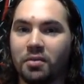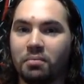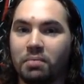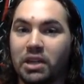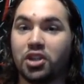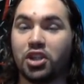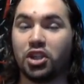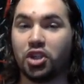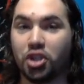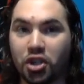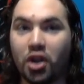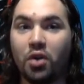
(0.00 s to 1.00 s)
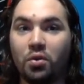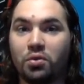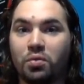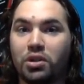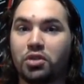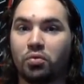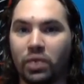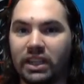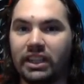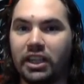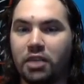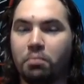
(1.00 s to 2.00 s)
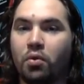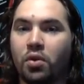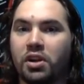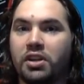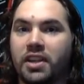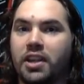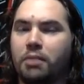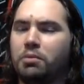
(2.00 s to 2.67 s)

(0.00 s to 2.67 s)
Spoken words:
because it shows what's really important to him.